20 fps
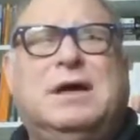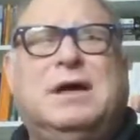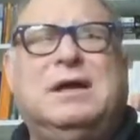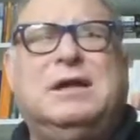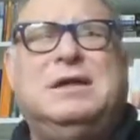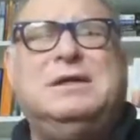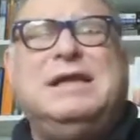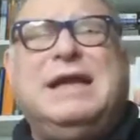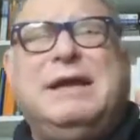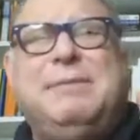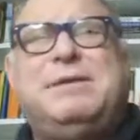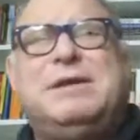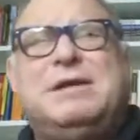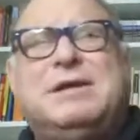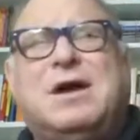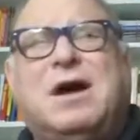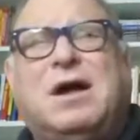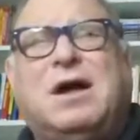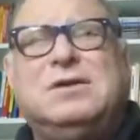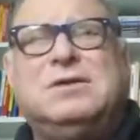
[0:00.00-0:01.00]
name the
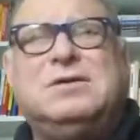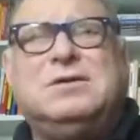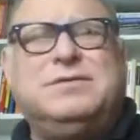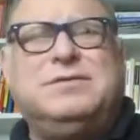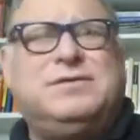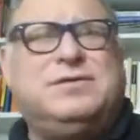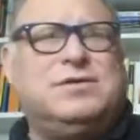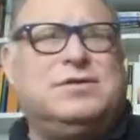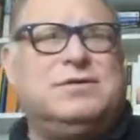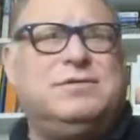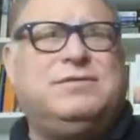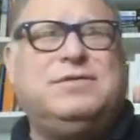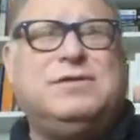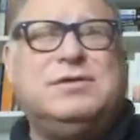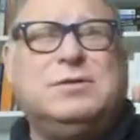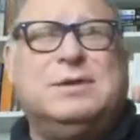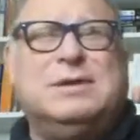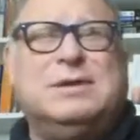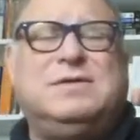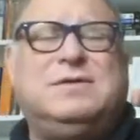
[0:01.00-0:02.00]
color of certain
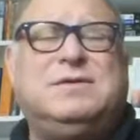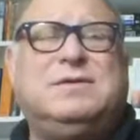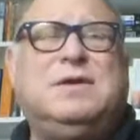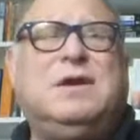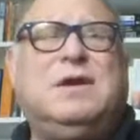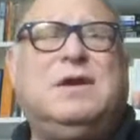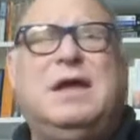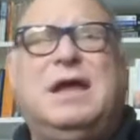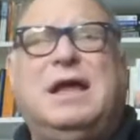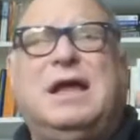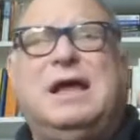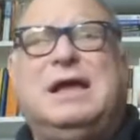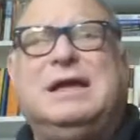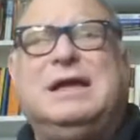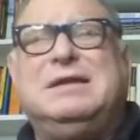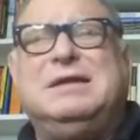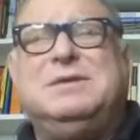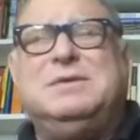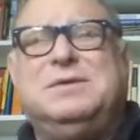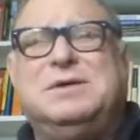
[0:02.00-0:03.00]
fluids.
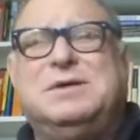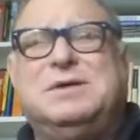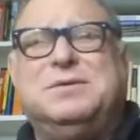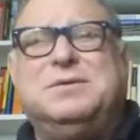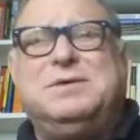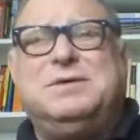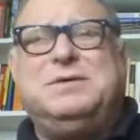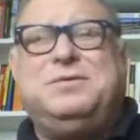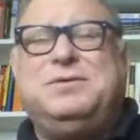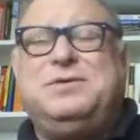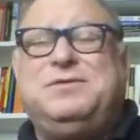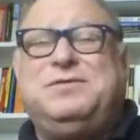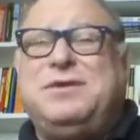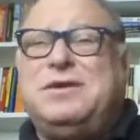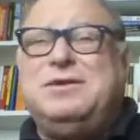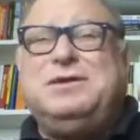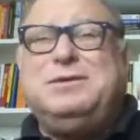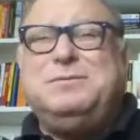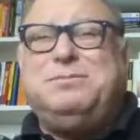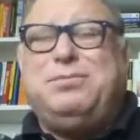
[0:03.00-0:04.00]
And it was
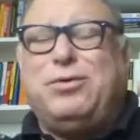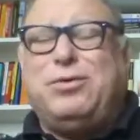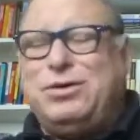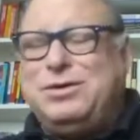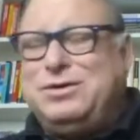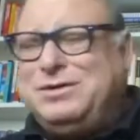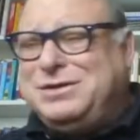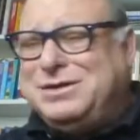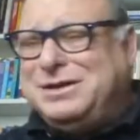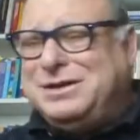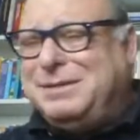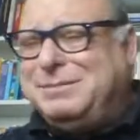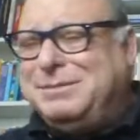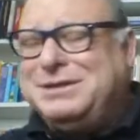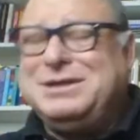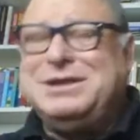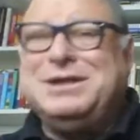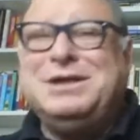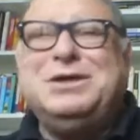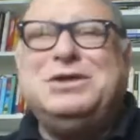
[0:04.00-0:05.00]
very important to name
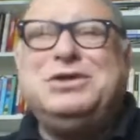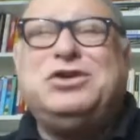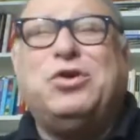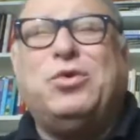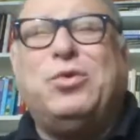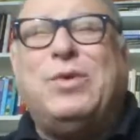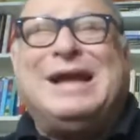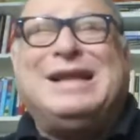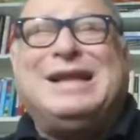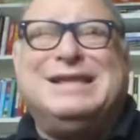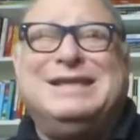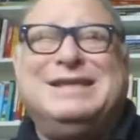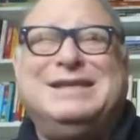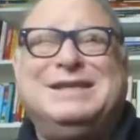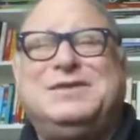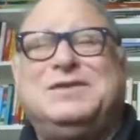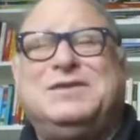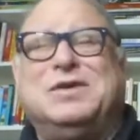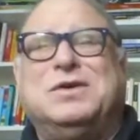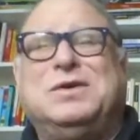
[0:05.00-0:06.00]
it correctly.
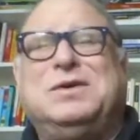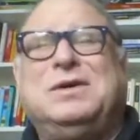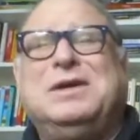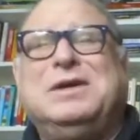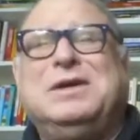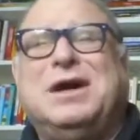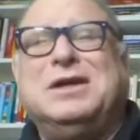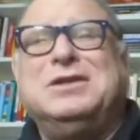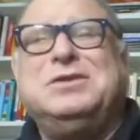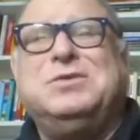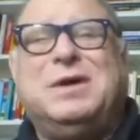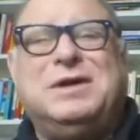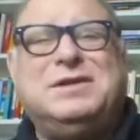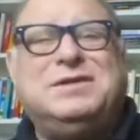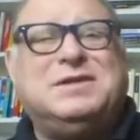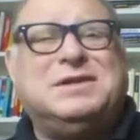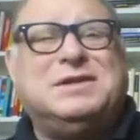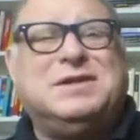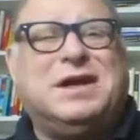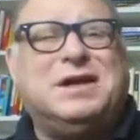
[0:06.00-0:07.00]
So
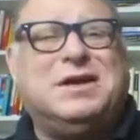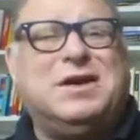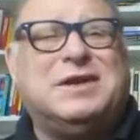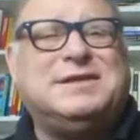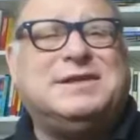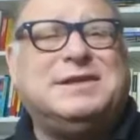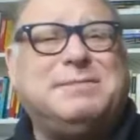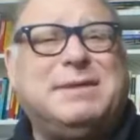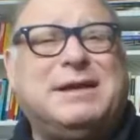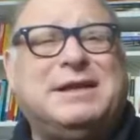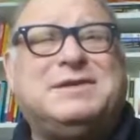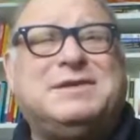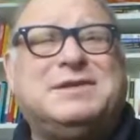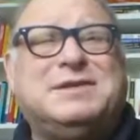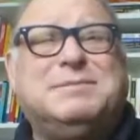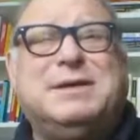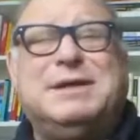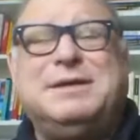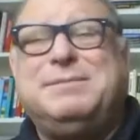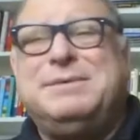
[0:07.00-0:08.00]
otherwise the diagnostic
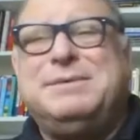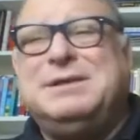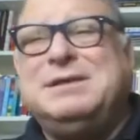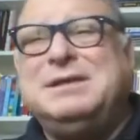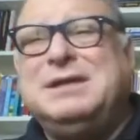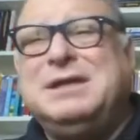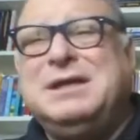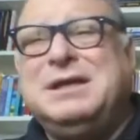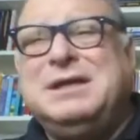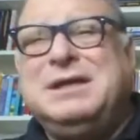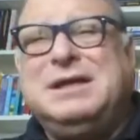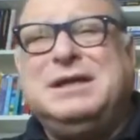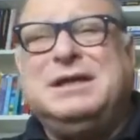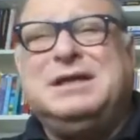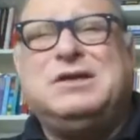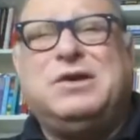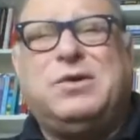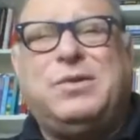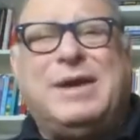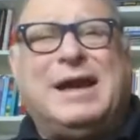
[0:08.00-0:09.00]
medicine might be
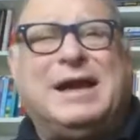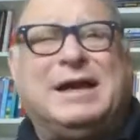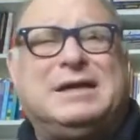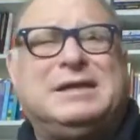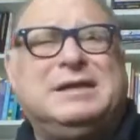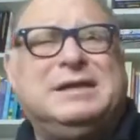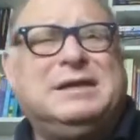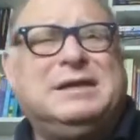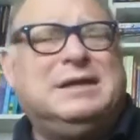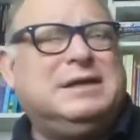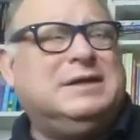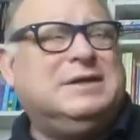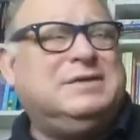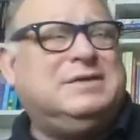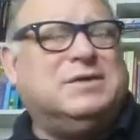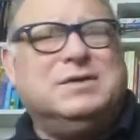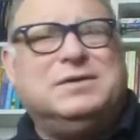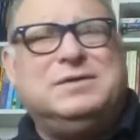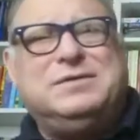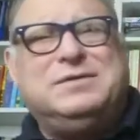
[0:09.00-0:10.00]
incorrect.
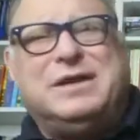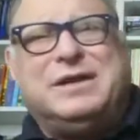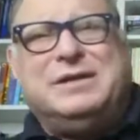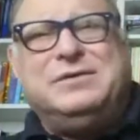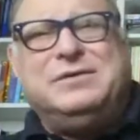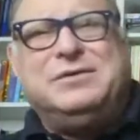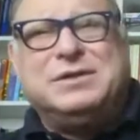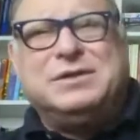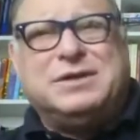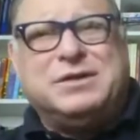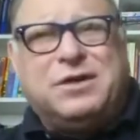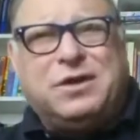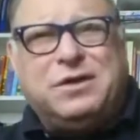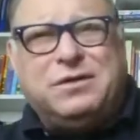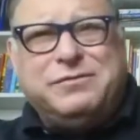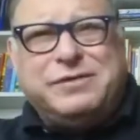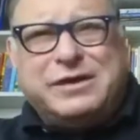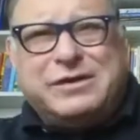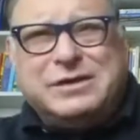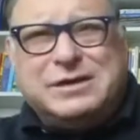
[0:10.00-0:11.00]
So, and you look, they're all
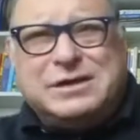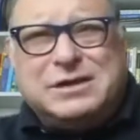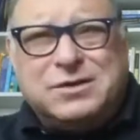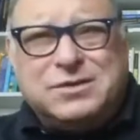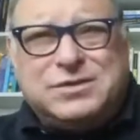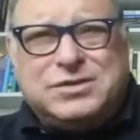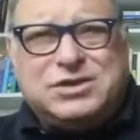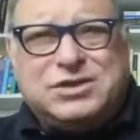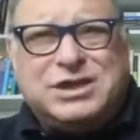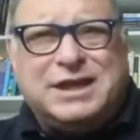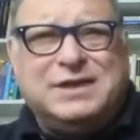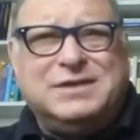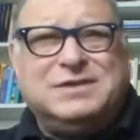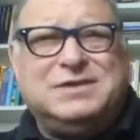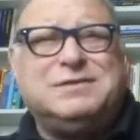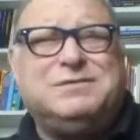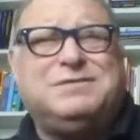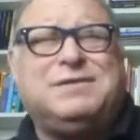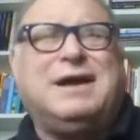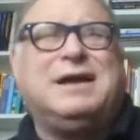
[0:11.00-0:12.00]
very close shades.
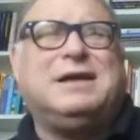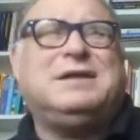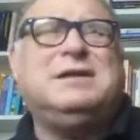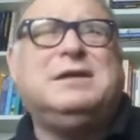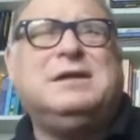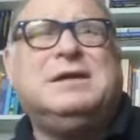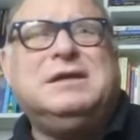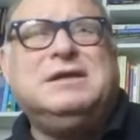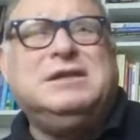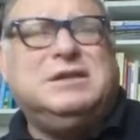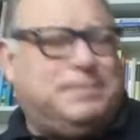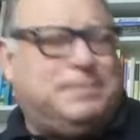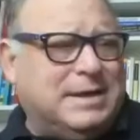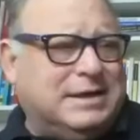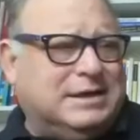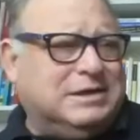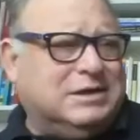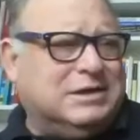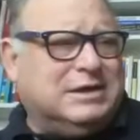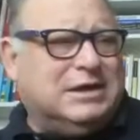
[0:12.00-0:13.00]
In fact,
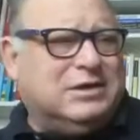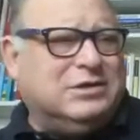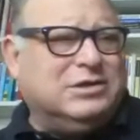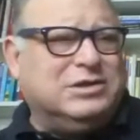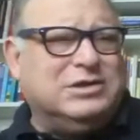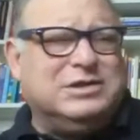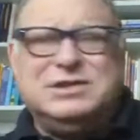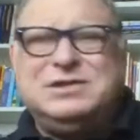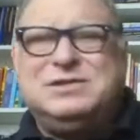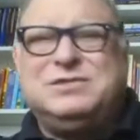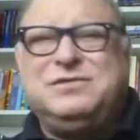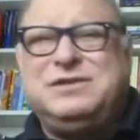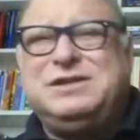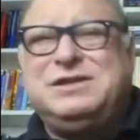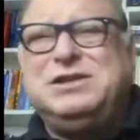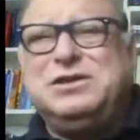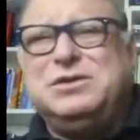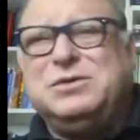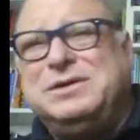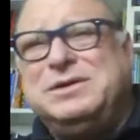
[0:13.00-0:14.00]
depending on how good this
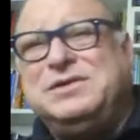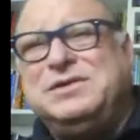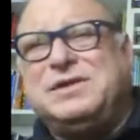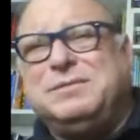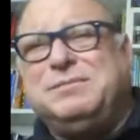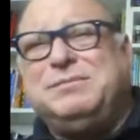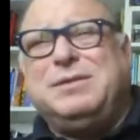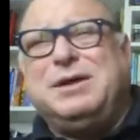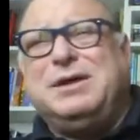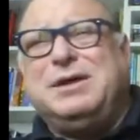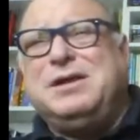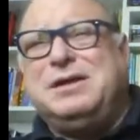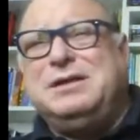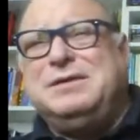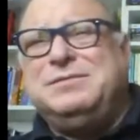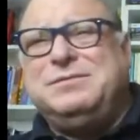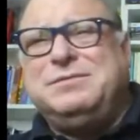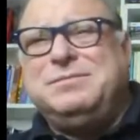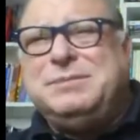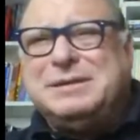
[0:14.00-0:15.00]
video is, I might not
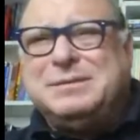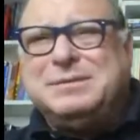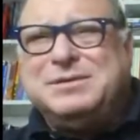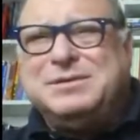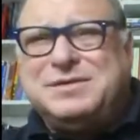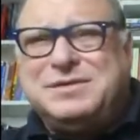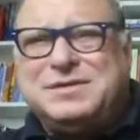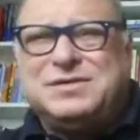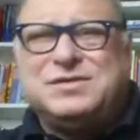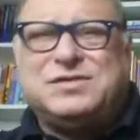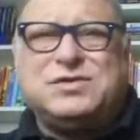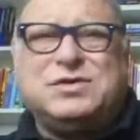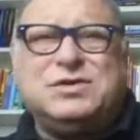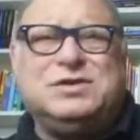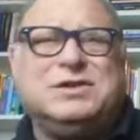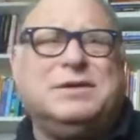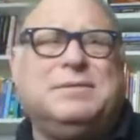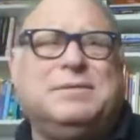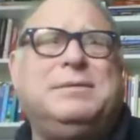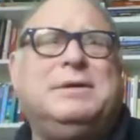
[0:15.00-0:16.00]
even be able to
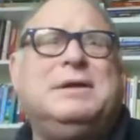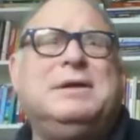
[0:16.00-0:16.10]
discern them.